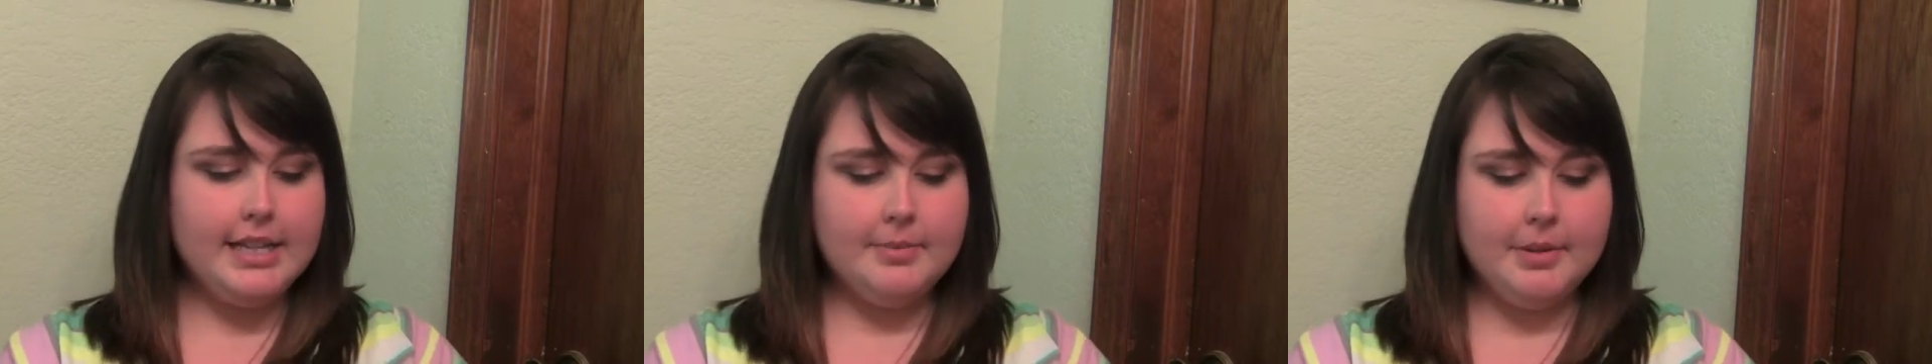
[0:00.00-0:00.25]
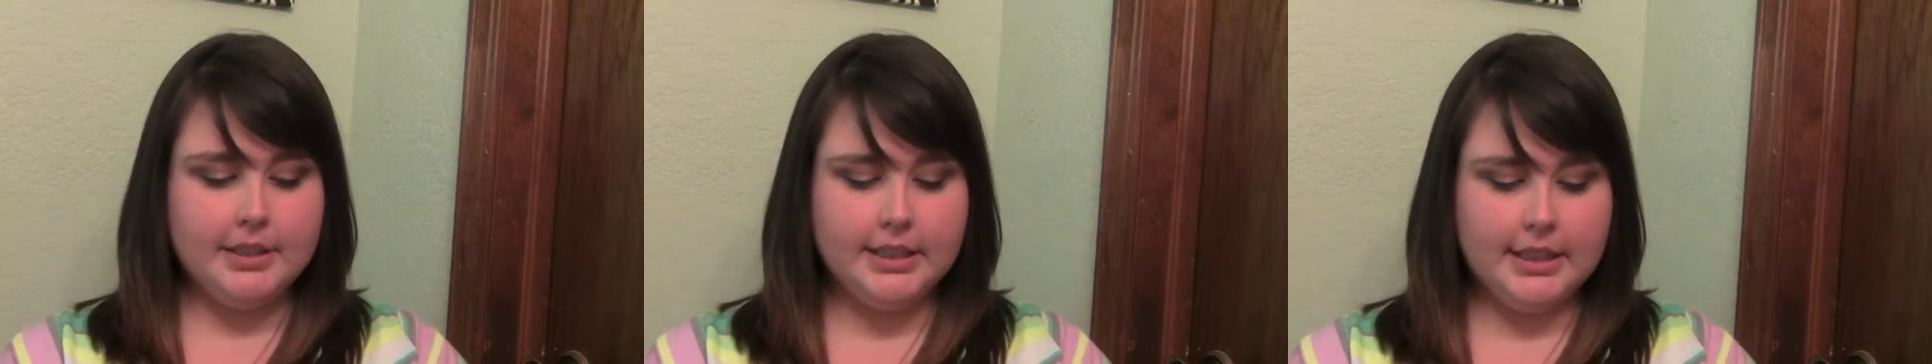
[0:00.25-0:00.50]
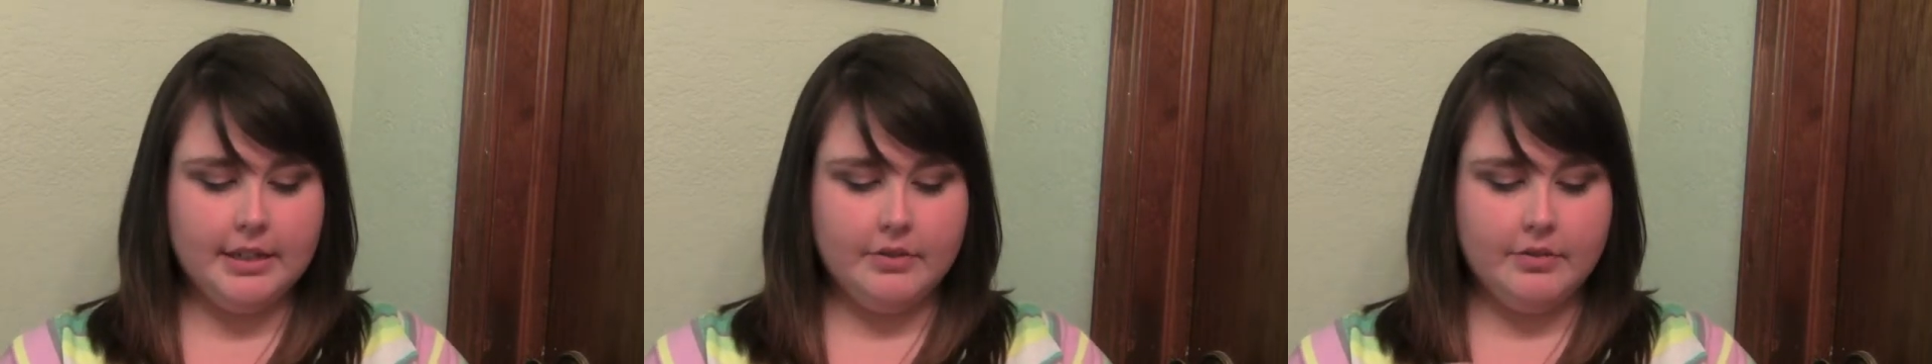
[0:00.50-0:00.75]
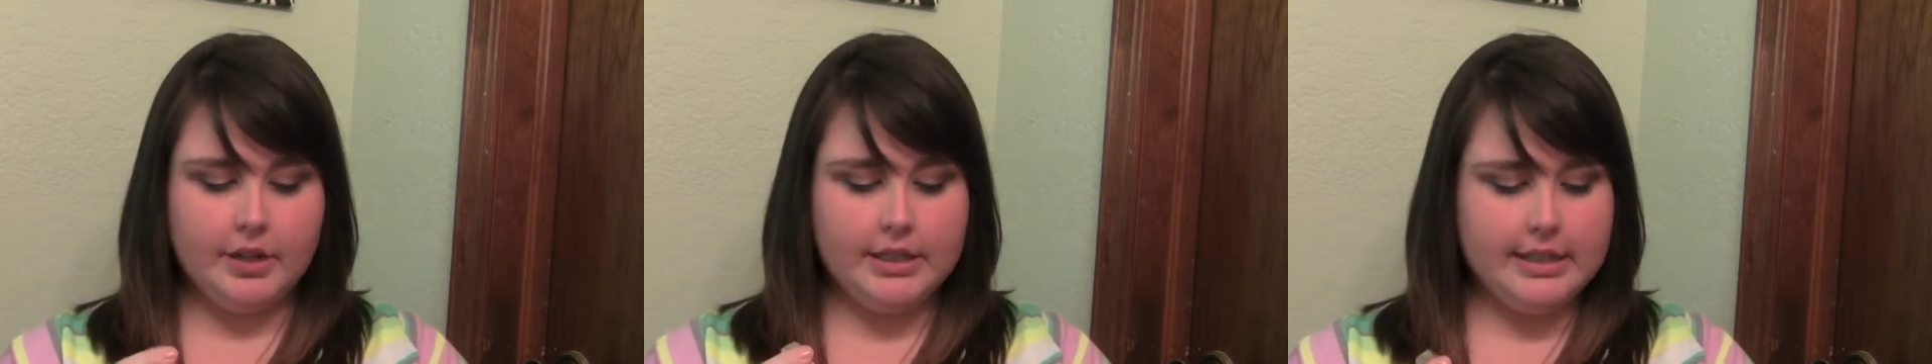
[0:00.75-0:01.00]
smelled it at a
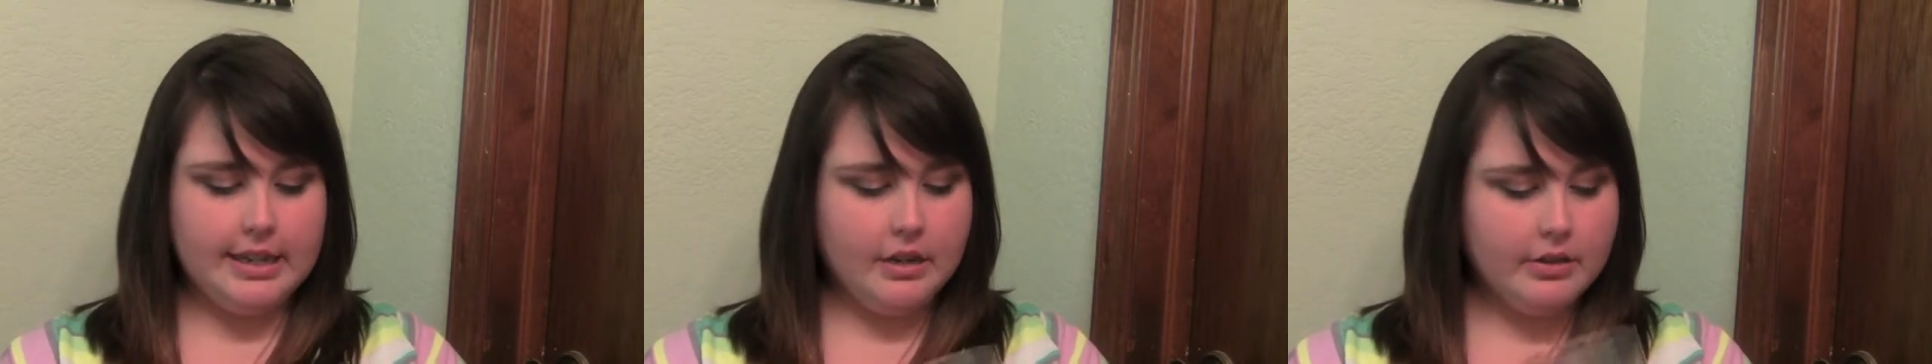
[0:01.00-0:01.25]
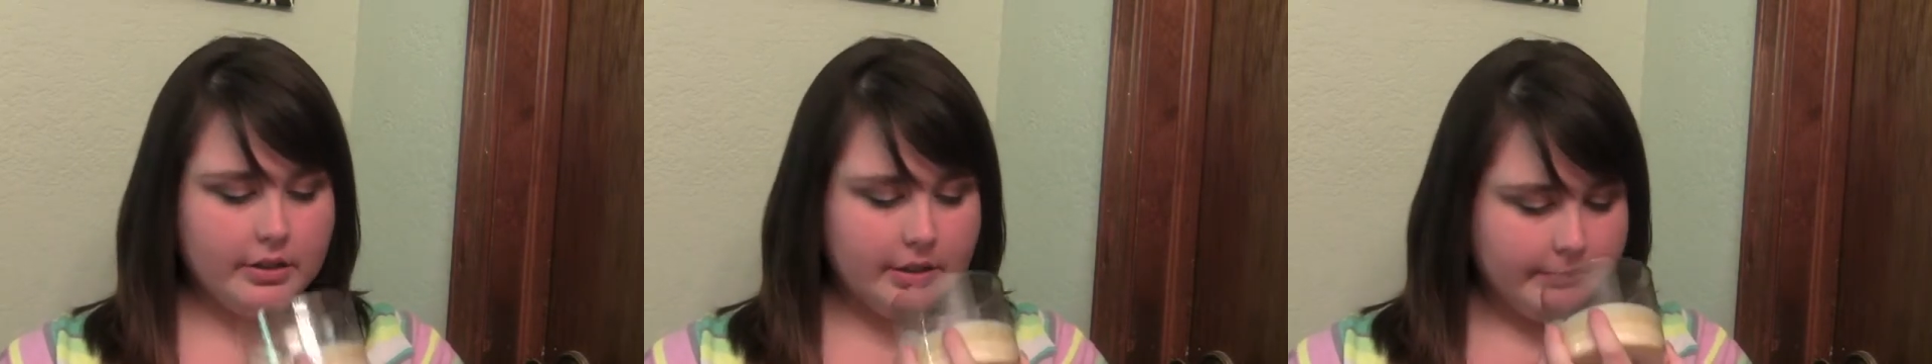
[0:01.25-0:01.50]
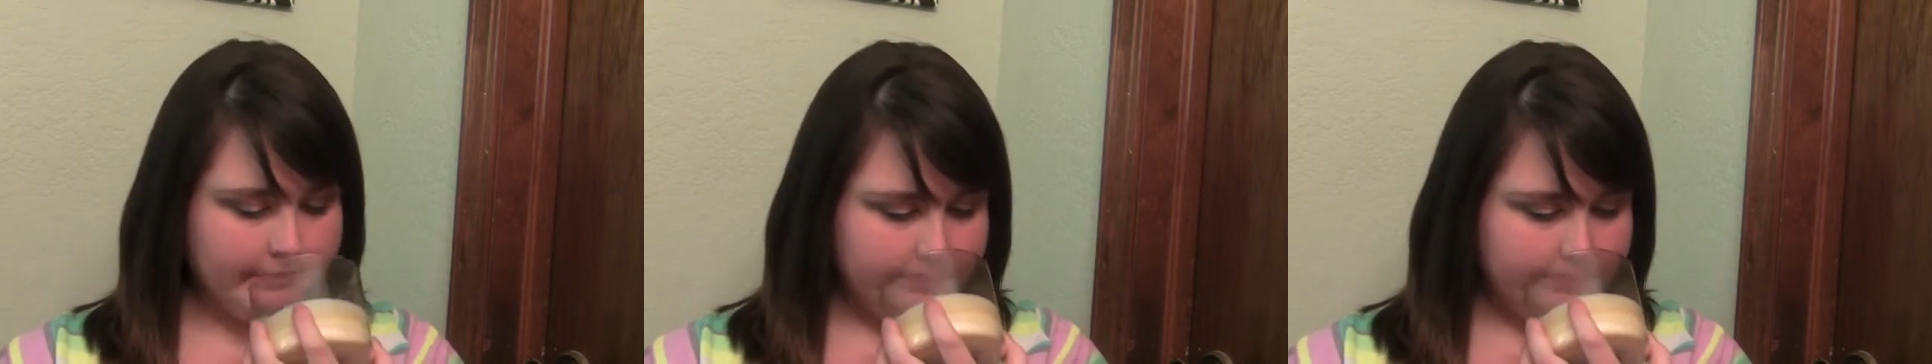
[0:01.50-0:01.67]
friend's house